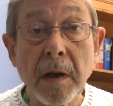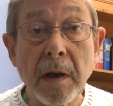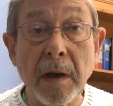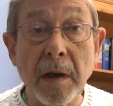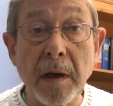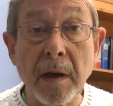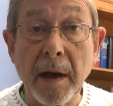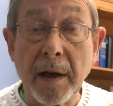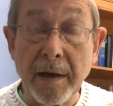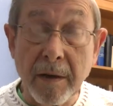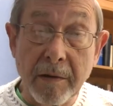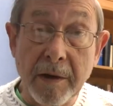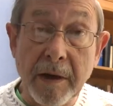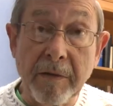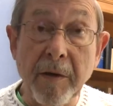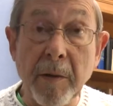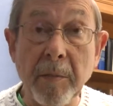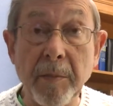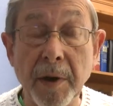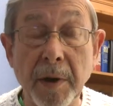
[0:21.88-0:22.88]
I don't
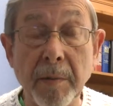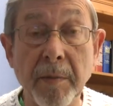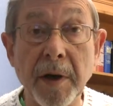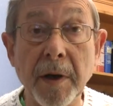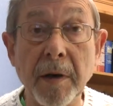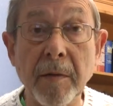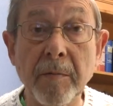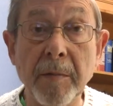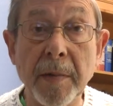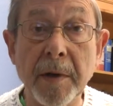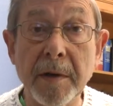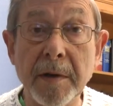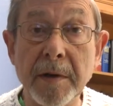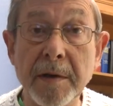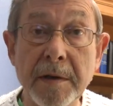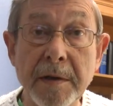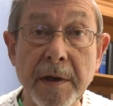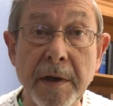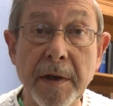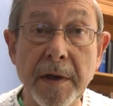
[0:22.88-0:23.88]
live in Birmingham
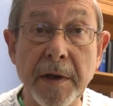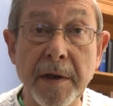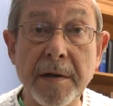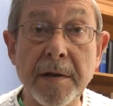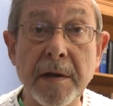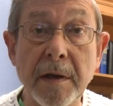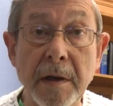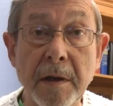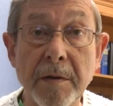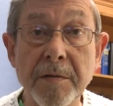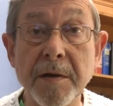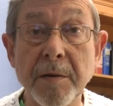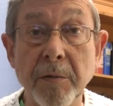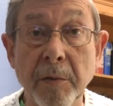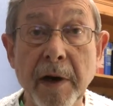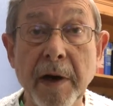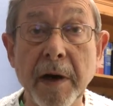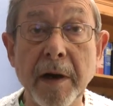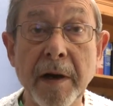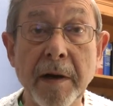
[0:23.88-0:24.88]
but it's close to
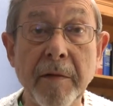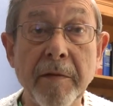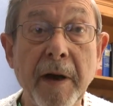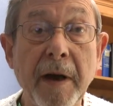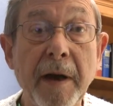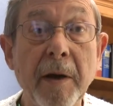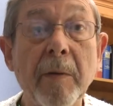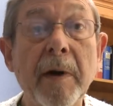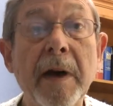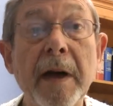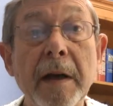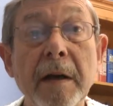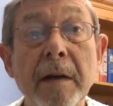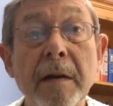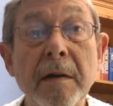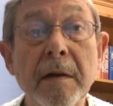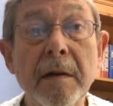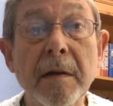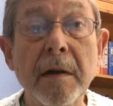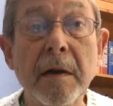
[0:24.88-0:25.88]
where I live anyway,
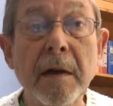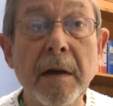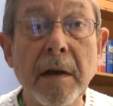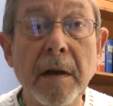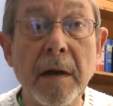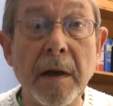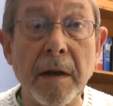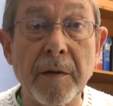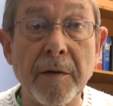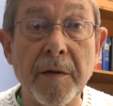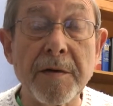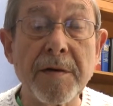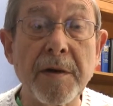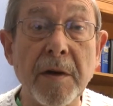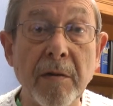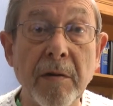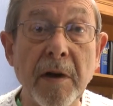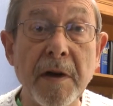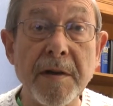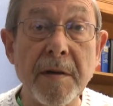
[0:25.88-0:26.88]
and the
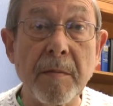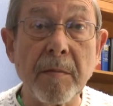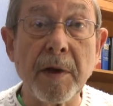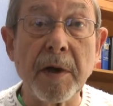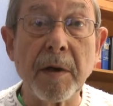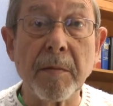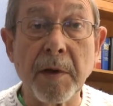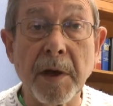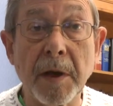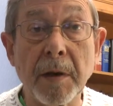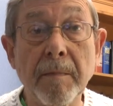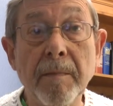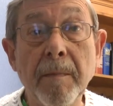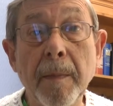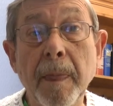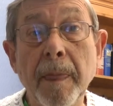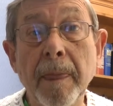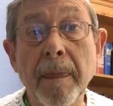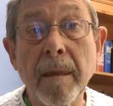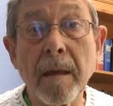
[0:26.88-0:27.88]
school is in Birmingham,
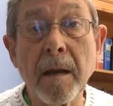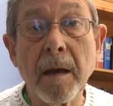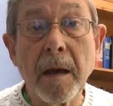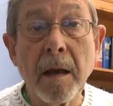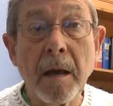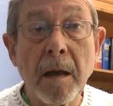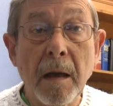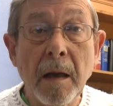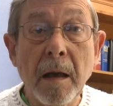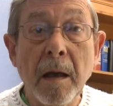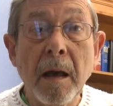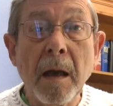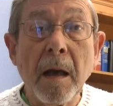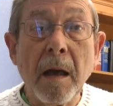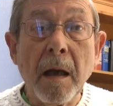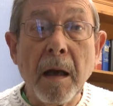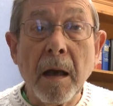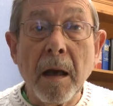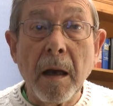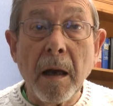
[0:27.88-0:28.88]

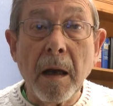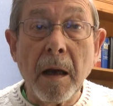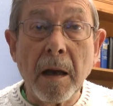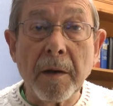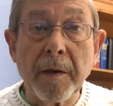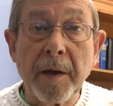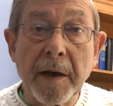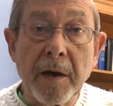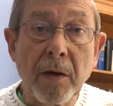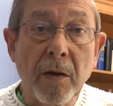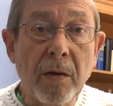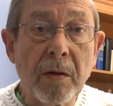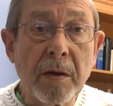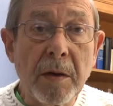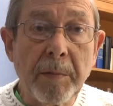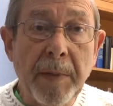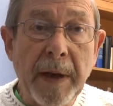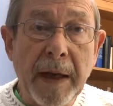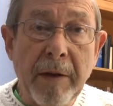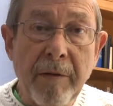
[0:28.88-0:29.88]
they called
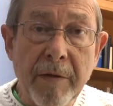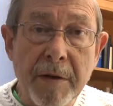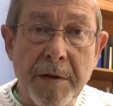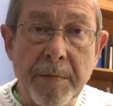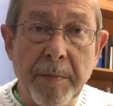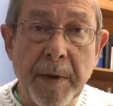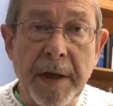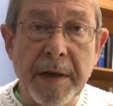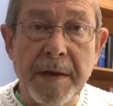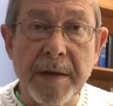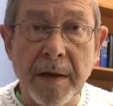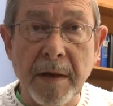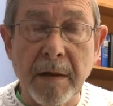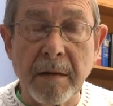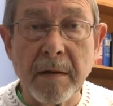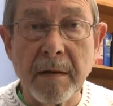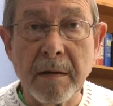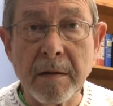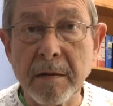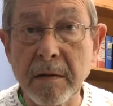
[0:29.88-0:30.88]
a parents meeting
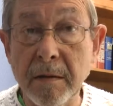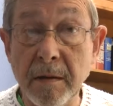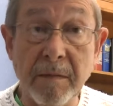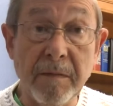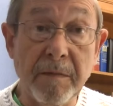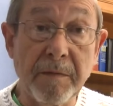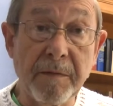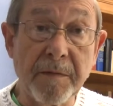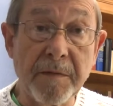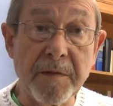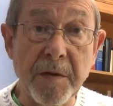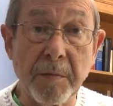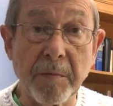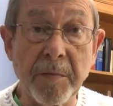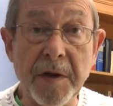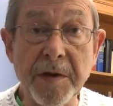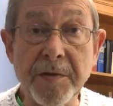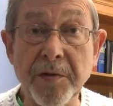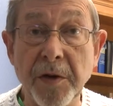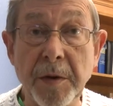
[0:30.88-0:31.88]
of some
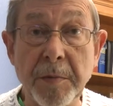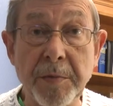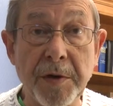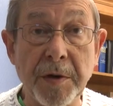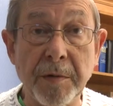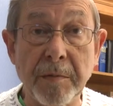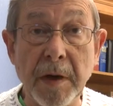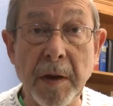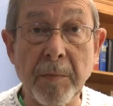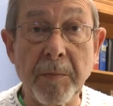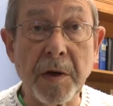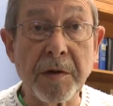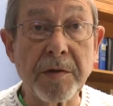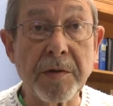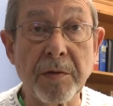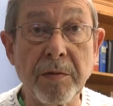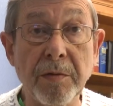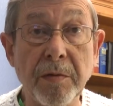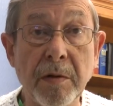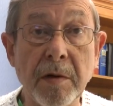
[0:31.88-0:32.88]
description. I'm not
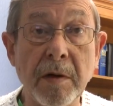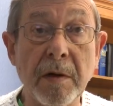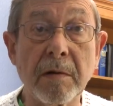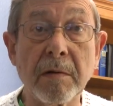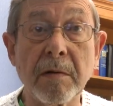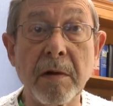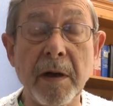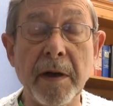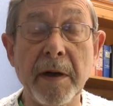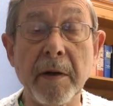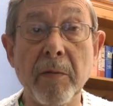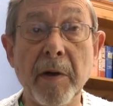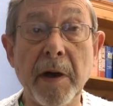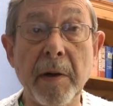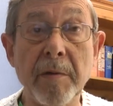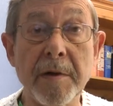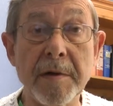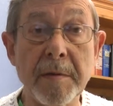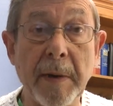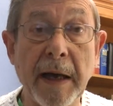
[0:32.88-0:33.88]
too clear what
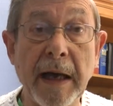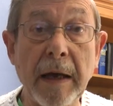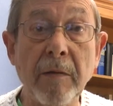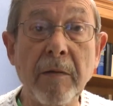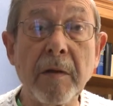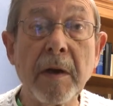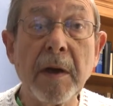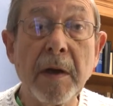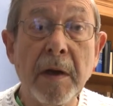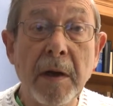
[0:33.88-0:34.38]
it was about.